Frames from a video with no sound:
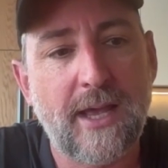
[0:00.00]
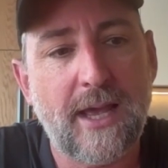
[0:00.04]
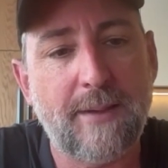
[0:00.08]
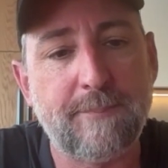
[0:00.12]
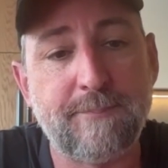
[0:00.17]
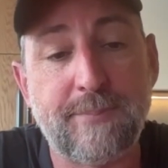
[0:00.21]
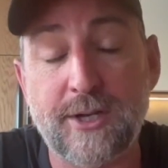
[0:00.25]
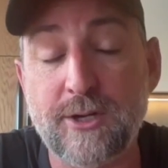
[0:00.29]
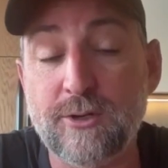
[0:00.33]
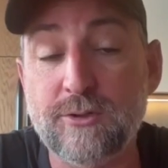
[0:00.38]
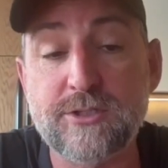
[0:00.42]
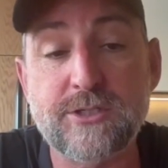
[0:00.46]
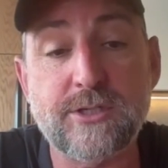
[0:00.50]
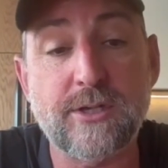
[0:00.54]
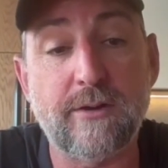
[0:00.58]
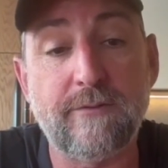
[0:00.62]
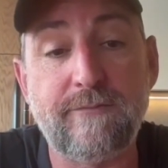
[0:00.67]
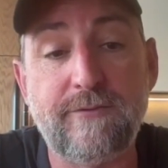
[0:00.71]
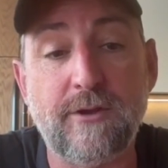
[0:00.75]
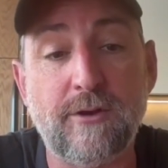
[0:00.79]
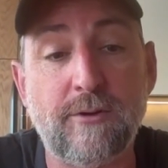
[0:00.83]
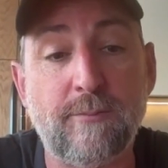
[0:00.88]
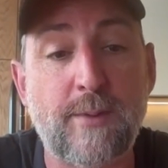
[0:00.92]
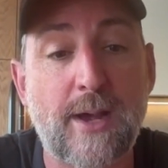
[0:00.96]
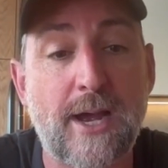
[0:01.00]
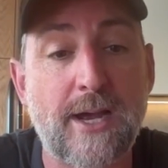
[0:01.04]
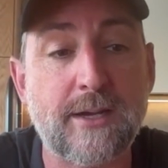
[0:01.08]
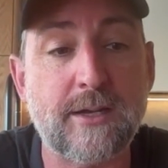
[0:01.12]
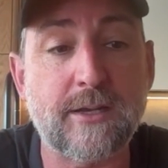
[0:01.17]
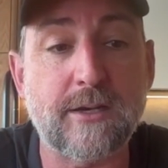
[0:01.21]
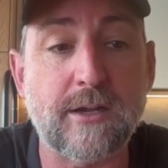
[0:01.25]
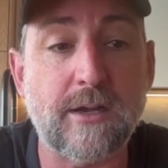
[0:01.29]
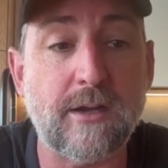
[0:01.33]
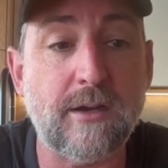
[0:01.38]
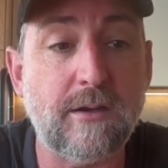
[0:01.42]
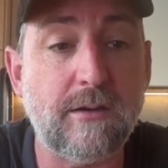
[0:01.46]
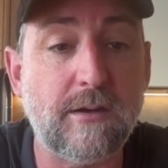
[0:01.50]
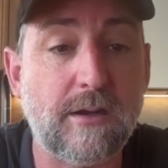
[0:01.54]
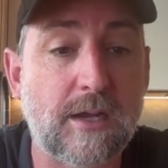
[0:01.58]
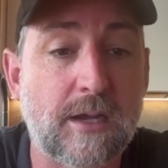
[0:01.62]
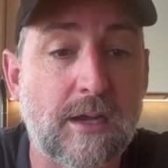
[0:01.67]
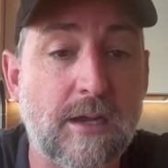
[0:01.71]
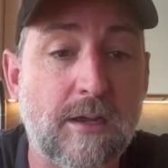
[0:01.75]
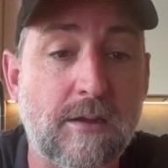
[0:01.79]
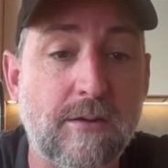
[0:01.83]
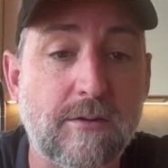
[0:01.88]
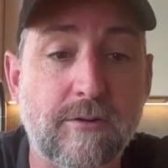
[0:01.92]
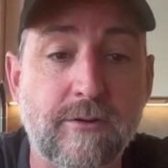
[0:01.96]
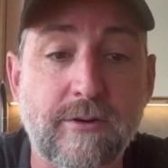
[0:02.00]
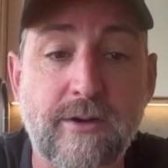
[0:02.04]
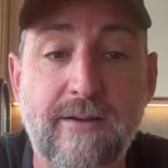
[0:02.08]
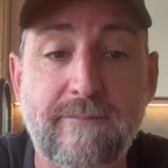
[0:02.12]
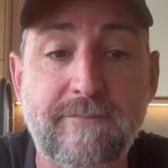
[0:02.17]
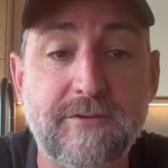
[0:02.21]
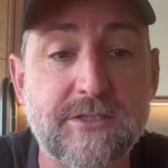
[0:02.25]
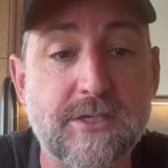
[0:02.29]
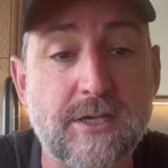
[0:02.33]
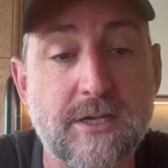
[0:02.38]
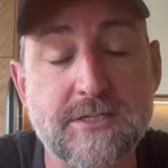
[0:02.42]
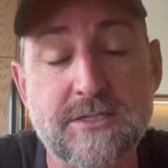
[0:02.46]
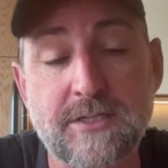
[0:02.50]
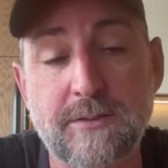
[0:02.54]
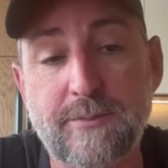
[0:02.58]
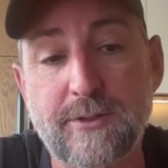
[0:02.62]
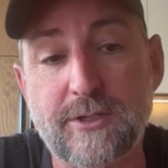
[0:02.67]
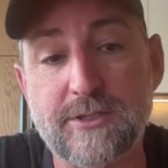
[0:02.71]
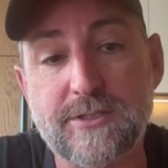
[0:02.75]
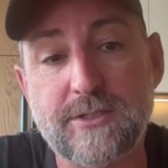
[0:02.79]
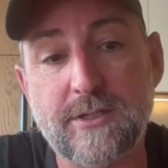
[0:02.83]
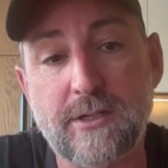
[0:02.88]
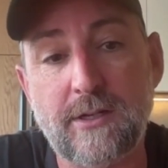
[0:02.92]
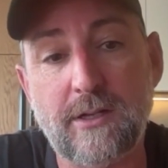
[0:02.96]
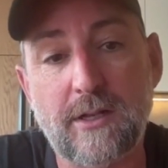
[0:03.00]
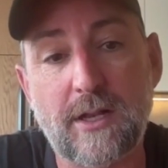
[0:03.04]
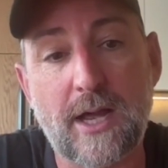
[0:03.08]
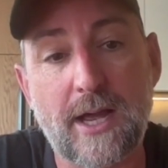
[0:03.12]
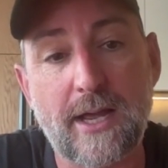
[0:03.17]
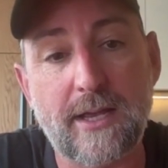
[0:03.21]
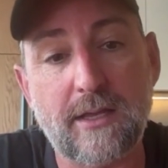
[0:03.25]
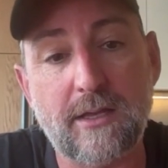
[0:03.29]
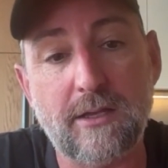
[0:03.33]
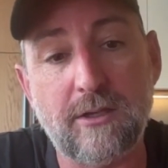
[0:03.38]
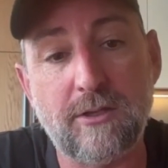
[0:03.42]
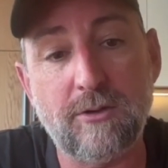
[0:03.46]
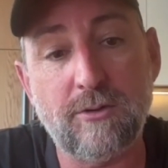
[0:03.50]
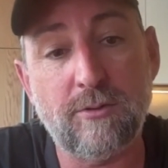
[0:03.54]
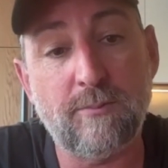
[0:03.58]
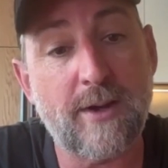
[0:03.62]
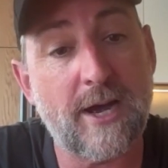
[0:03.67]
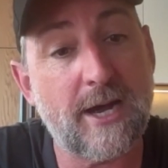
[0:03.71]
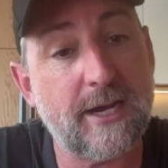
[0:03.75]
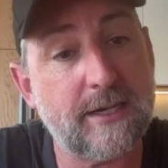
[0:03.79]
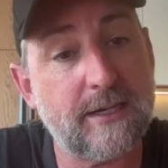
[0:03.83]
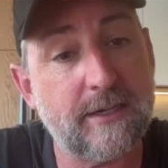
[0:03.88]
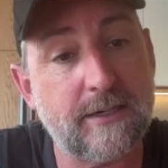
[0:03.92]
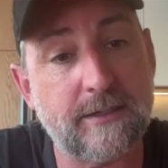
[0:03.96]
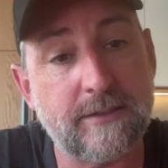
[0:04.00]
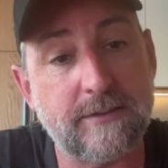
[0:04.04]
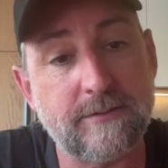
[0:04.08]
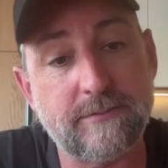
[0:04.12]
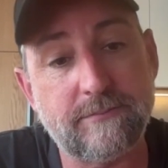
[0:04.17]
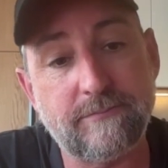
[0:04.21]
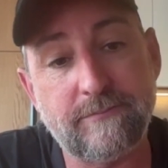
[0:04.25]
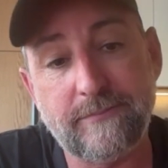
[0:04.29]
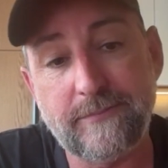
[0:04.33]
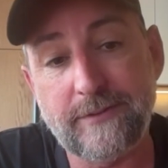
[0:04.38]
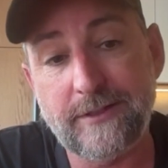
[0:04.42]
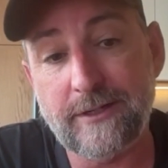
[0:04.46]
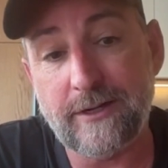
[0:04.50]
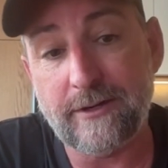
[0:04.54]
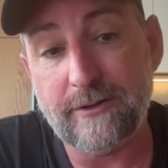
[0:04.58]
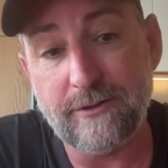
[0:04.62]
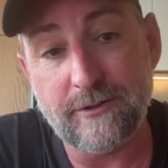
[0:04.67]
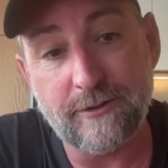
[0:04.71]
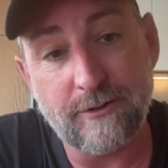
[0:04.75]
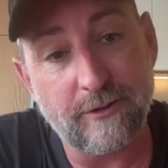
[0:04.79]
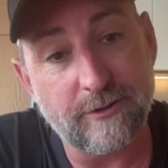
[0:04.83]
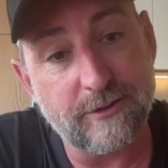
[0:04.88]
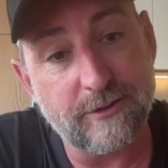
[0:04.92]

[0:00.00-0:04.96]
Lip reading: But also, if you're a marketer or an advertising person, like, you're marketing, you're not